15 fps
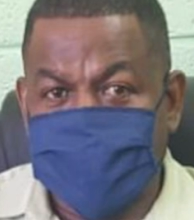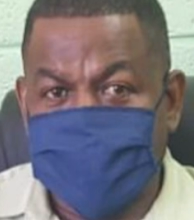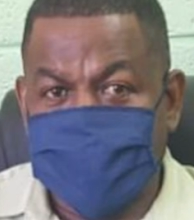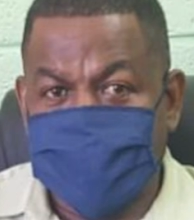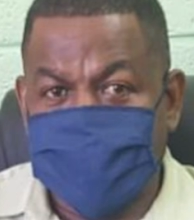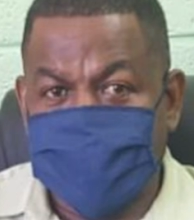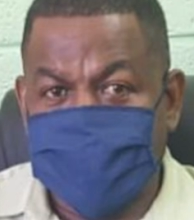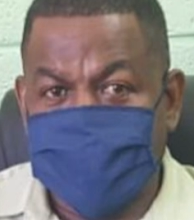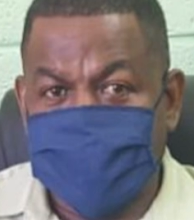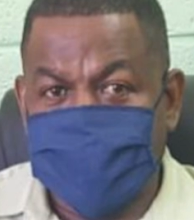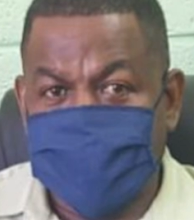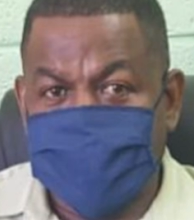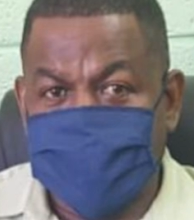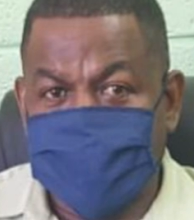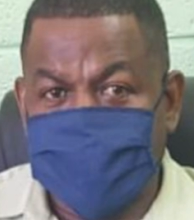
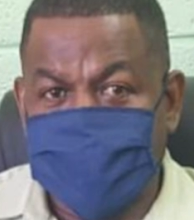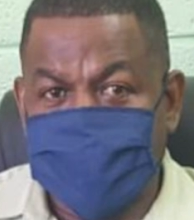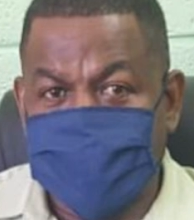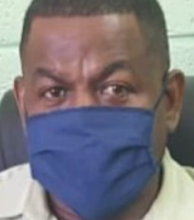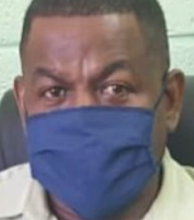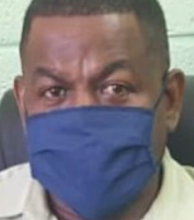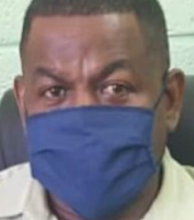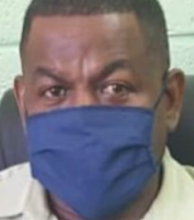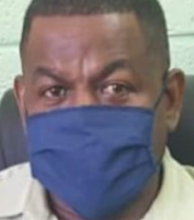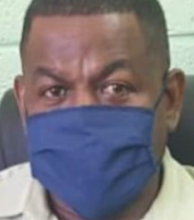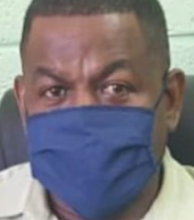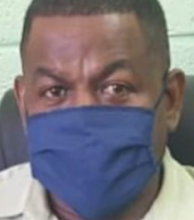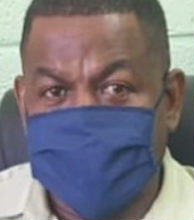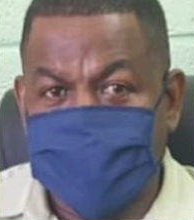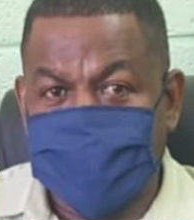
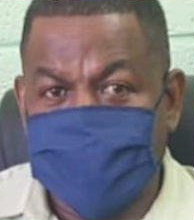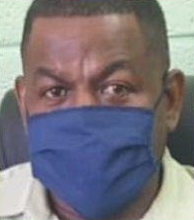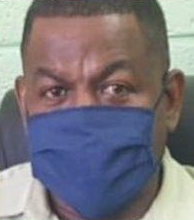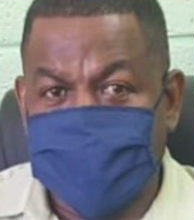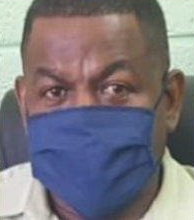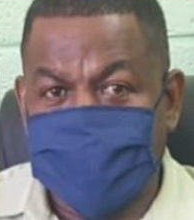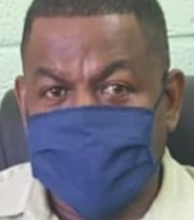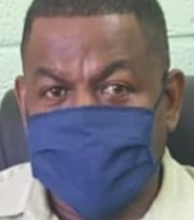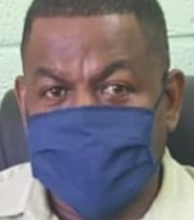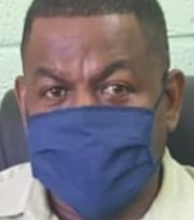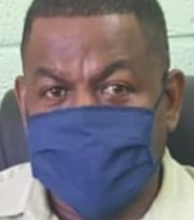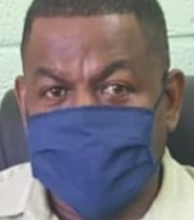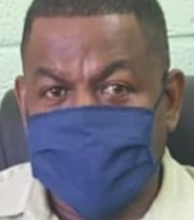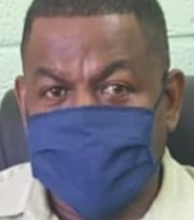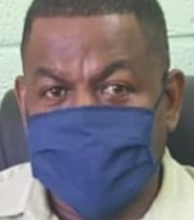
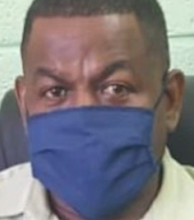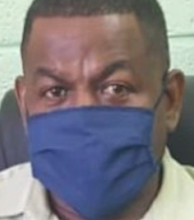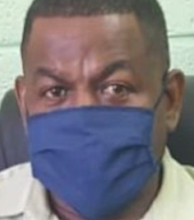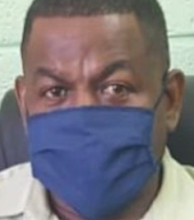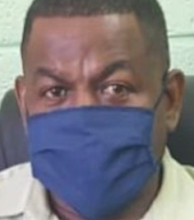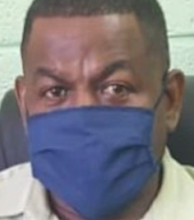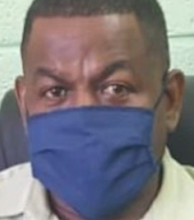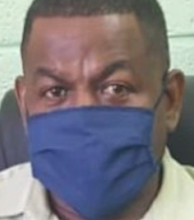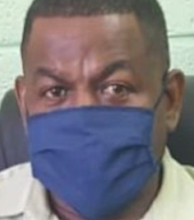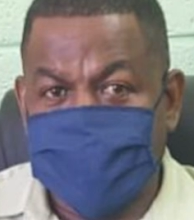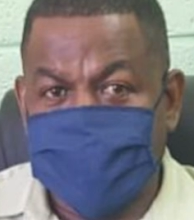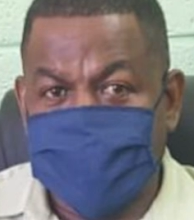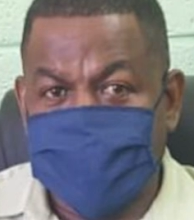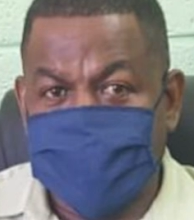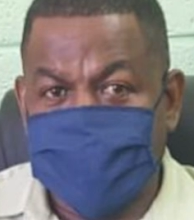
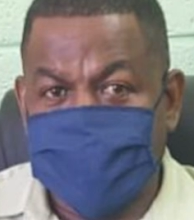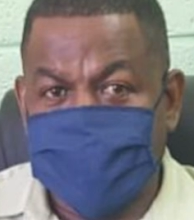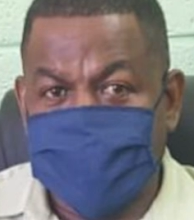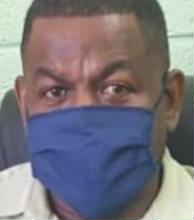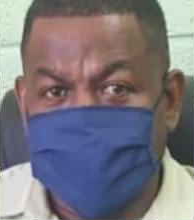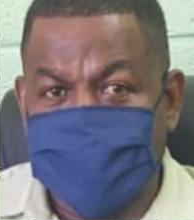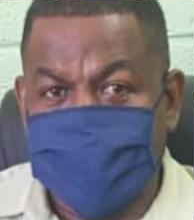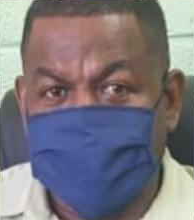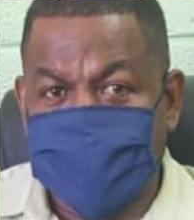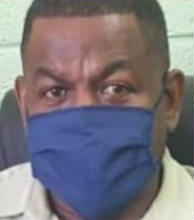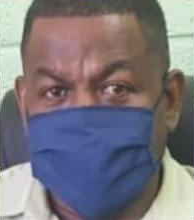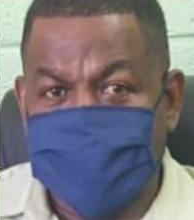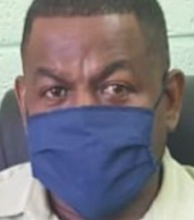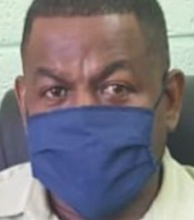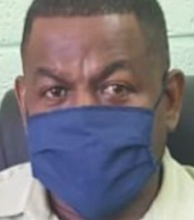
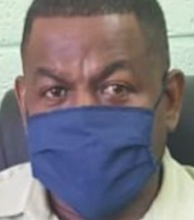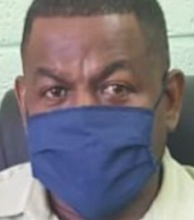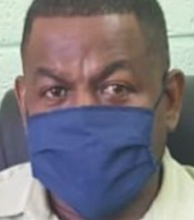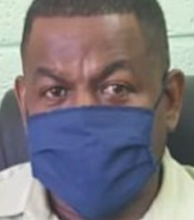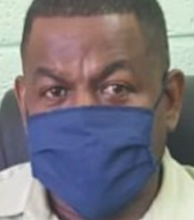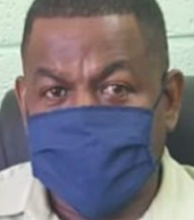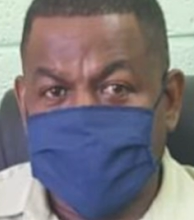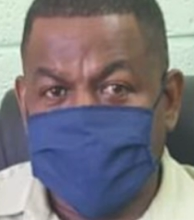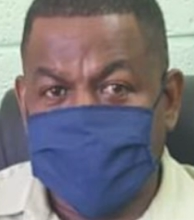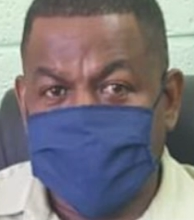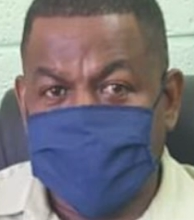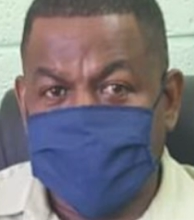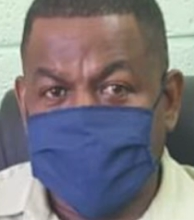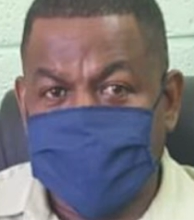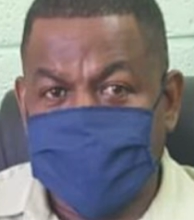
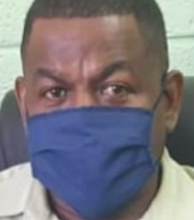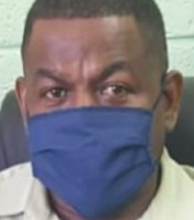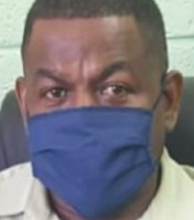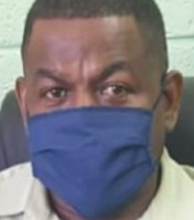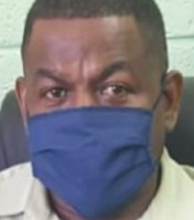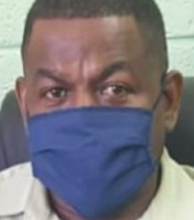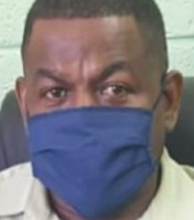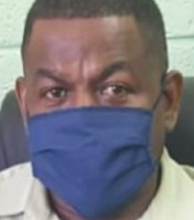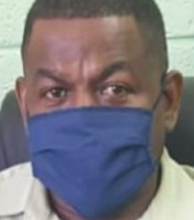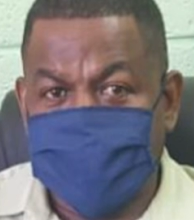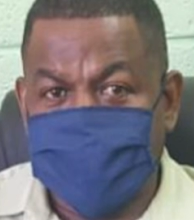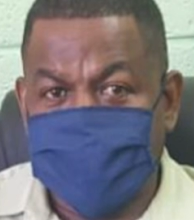(no lip movement)